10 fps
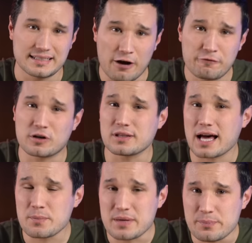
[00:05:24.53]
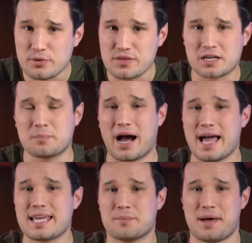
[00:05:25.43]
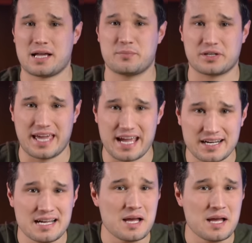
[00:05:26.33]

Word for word: Now for a lot of people that are buying a MacBook Air,